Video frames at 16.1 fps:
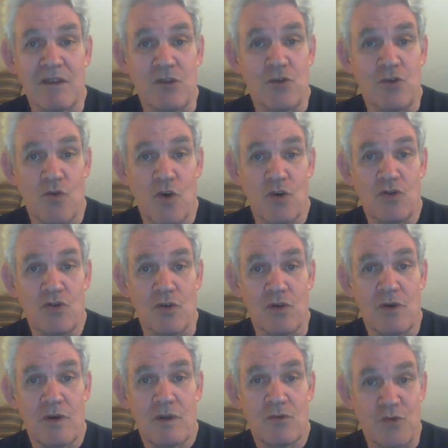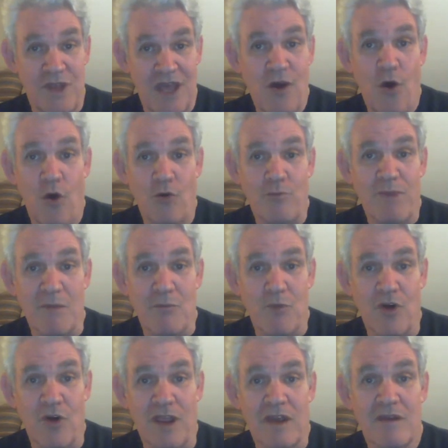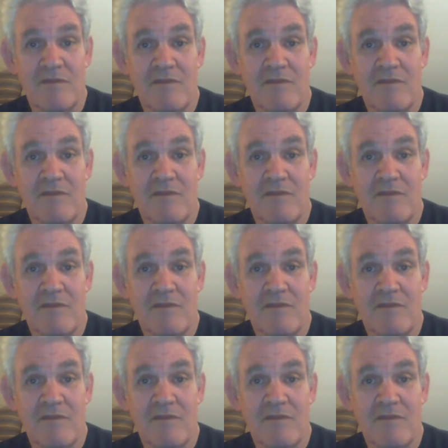in Toronto, today owned by Boeing,